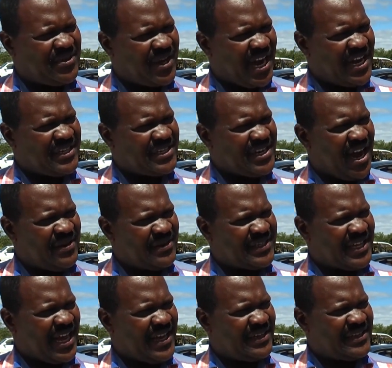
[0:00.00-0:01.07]
your country
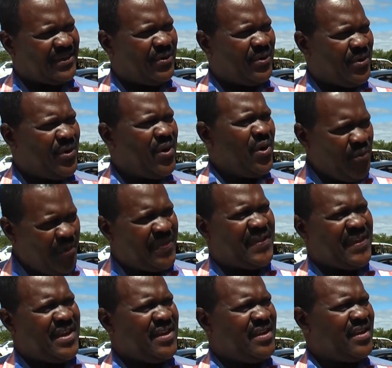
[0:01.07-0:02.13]
outside or
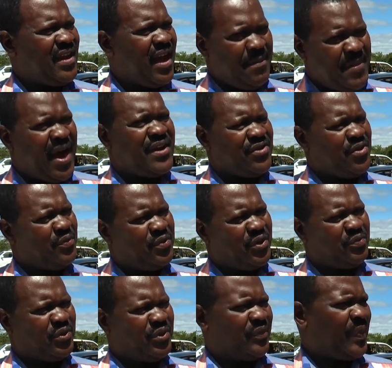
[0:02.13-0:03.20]
within, among your
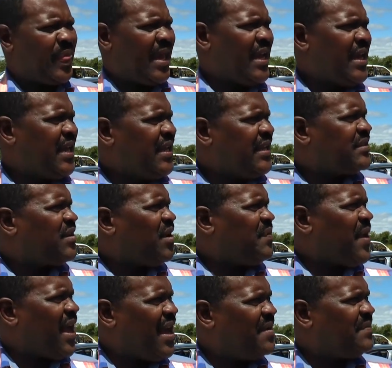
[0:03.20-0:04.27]
people. So
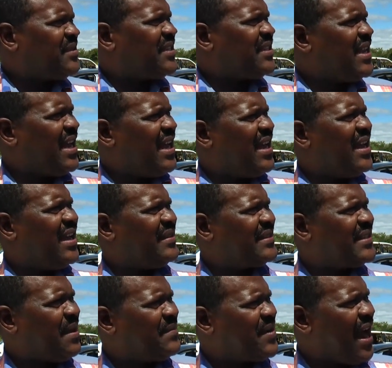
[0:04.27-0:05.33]
perhaps
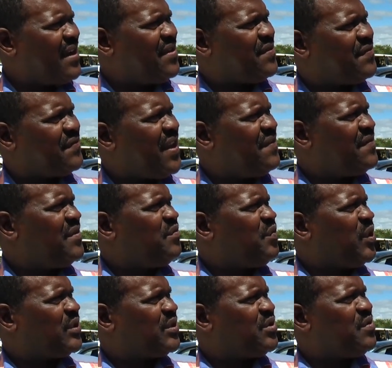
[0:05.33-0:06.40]
some kind of, even
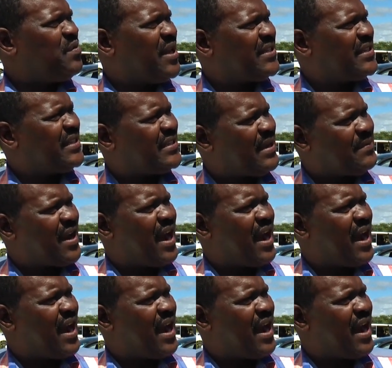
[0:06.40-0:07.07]
posthumously, some